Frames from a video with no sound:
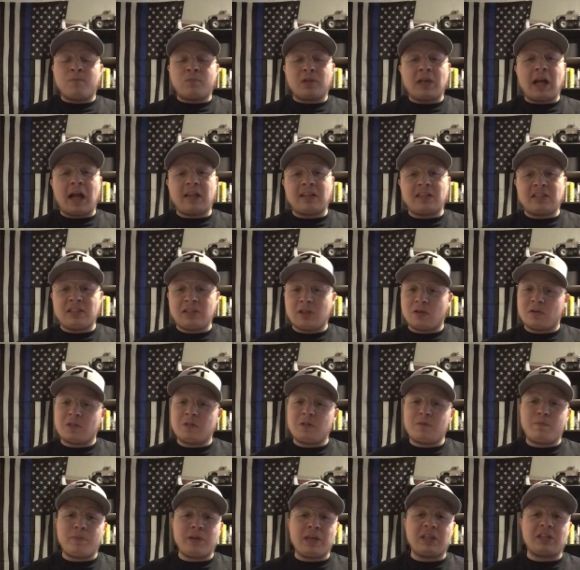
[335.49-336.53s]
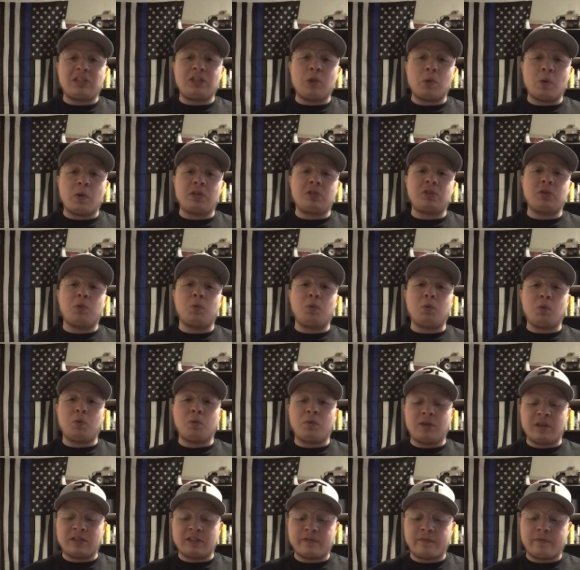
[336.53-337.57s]
God still speaks to us through
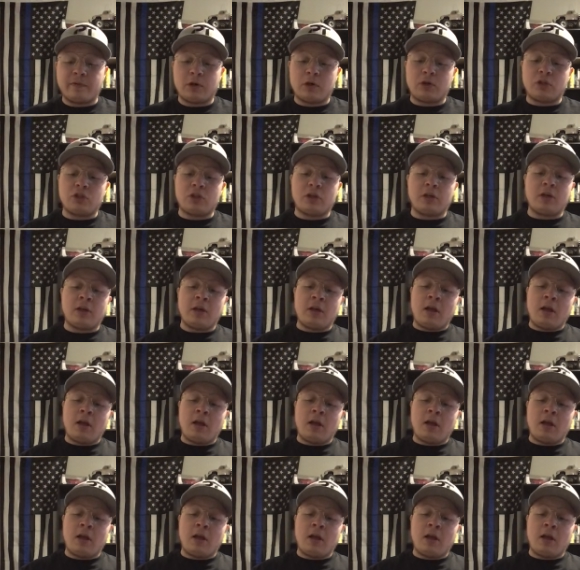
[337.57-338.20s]
this version,